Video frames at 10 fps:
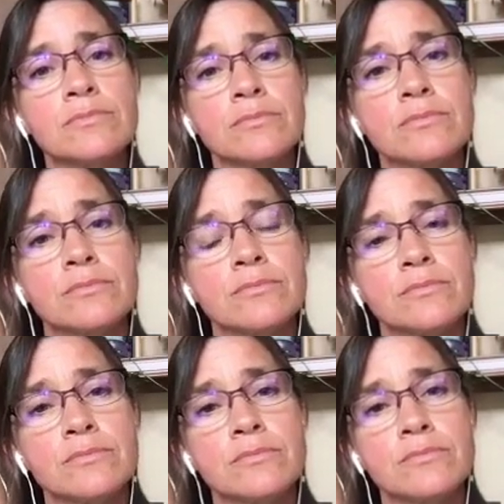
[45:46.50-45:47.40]

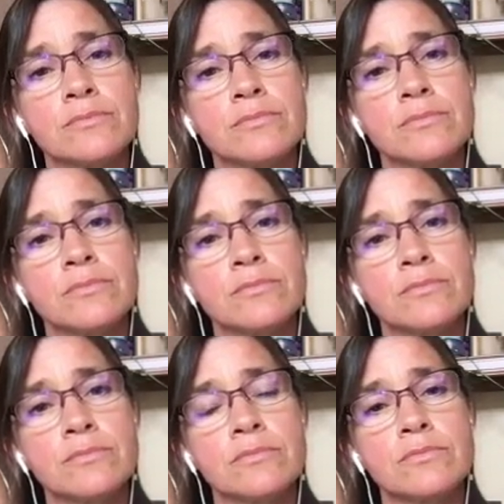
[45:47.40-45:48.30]

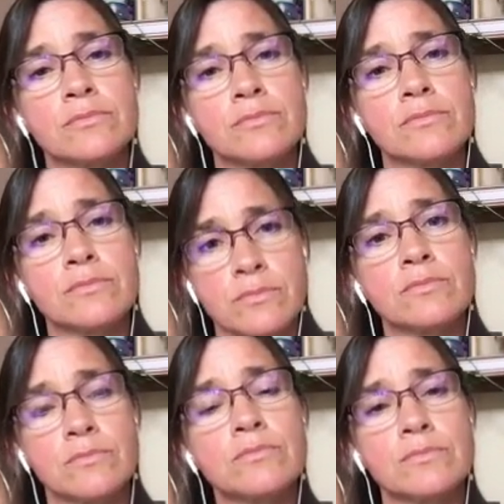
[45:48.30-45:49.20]

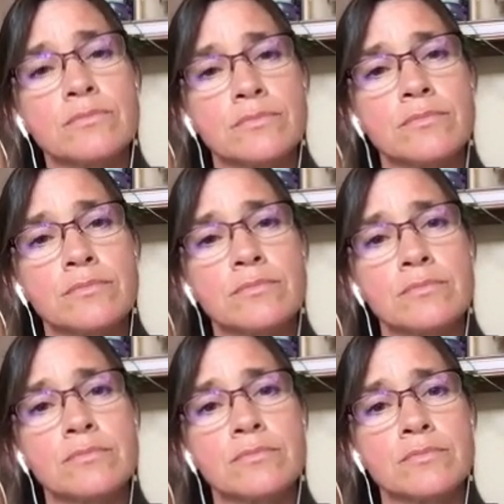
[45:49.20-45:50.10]

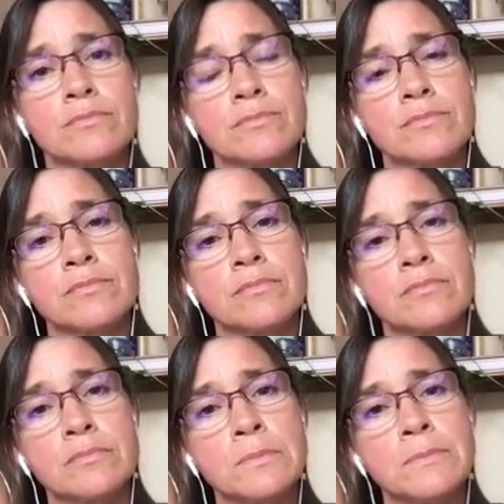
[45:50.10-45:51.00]

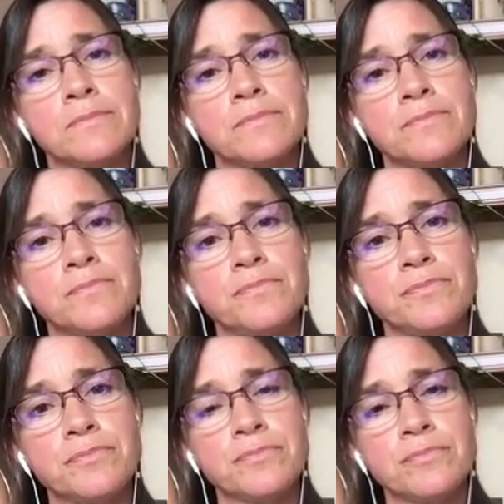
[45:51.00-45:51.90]

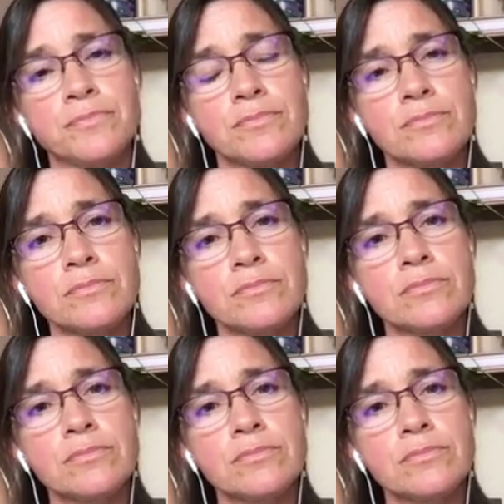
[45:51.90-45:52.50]
(not speaking)